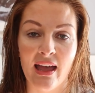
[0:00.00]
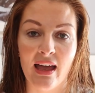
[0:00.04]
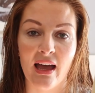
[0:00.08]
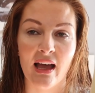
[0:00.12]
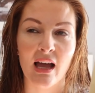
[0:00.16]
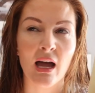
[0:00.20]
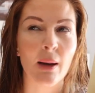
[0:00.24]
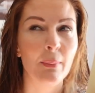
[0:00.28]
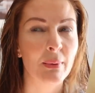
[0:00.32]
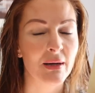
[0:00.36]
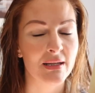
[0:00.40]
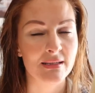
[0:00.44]
A
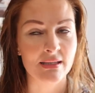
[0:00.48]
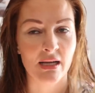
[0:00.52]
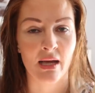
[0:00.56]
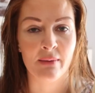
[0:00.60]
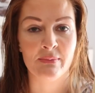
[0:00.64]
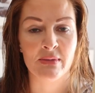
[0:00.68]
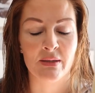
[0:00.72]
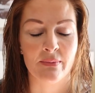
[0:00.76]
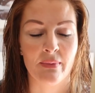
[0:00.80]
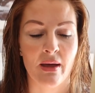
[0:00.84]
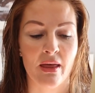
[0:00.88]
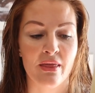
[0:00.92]
couple of
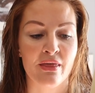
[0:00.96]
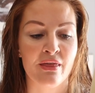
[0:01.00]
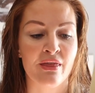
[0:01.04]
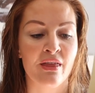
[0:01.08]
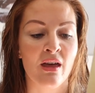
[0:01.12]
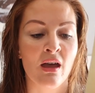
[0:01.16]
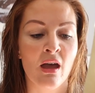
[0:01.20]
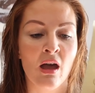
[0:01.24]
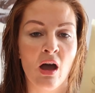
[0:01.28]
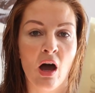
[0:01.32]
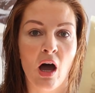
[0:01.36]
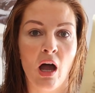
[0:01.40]
times a month
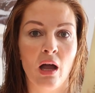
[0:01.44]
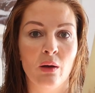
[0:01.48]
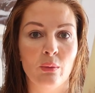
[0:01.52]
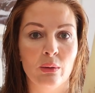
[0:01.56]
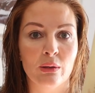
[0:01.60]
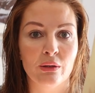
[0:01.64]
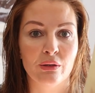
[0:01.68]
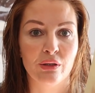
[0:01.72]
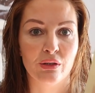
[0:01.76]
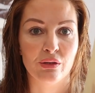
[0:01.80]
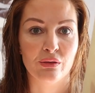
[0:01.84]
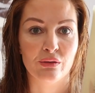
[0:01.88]
I
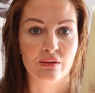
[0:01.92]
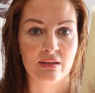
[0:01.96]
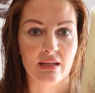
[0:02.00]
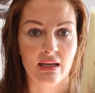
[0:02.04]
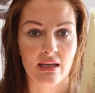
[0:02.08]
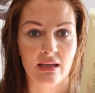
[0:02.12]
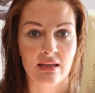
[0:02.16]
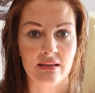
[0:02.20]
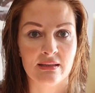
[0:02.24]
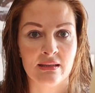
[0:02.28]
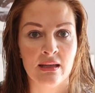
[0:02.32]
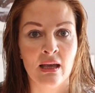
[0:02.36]
will use
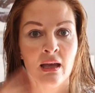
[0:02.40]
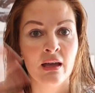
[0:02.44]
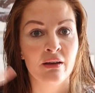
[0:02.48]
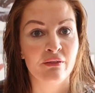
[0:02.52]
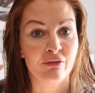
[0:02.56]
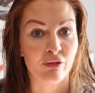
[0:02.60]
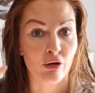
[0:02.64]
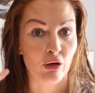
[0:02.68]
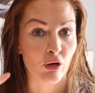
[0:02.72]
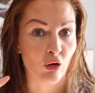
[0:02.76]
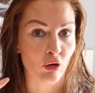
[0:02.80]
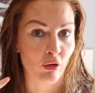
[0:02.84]
this
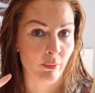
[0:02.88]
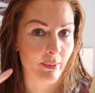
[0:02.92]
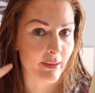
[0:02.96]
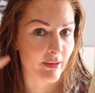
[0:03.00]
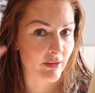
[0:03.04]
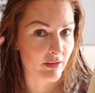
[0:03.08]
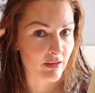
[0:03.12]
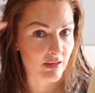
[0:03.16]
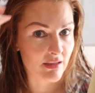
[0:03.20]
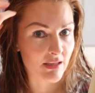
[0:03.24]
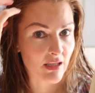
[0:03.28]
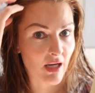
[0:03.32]
for a longer
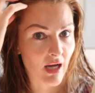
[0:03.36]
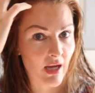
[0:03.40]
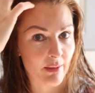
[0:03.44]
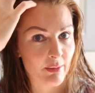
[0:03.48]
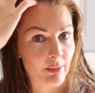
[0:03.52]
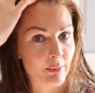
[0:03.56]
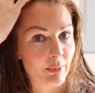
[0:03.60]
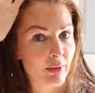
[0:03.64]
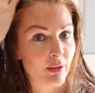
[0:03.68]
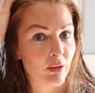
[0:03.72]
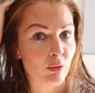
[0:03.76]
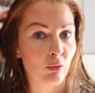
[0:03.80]
period of time
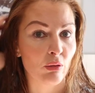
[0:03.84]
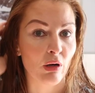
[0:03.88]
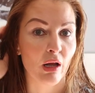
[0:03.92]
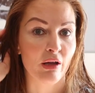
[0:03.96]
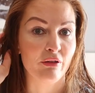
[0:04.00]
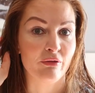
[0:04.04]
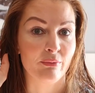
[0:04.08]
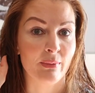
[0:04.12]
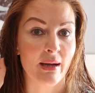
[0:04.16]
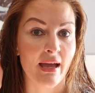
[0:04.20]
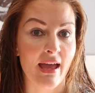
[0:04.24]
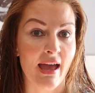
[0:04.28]
and put it all
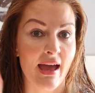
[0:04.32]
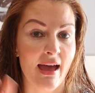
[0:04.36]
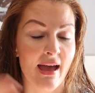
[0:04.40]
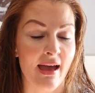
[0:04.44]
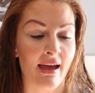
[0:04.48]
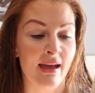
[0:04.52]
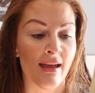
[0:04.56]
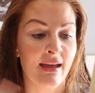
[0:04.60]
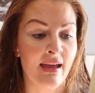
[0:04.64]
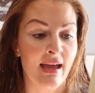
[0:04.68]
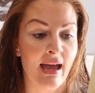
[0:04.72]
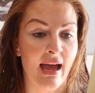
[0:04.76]
over my
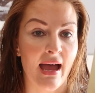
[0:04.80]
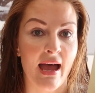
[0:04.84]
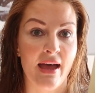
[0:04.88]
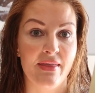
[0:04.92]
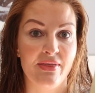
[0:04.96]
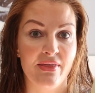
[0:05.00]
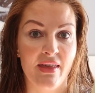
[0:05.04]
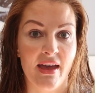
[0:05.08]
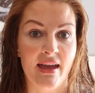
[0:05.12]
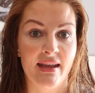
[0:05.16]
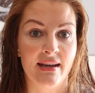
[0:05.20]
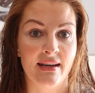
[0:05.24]
hair,
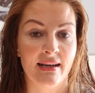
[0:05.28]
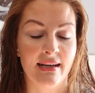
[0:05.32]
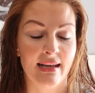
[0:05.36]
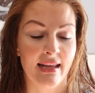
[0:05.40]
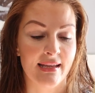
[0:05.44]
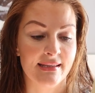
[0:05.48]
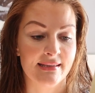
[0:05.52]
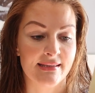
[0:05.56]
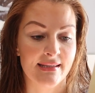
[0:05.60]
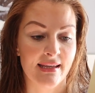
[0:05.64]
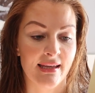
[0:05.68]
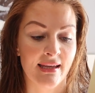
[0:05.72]
and then
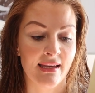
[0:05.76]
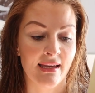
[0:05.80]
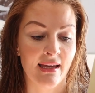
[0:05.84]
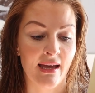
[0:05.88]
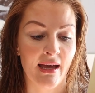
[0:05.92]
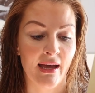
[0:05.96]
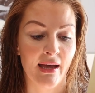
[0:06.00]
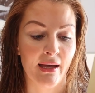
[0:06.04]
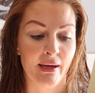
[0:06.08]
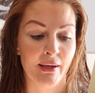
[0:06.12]
let it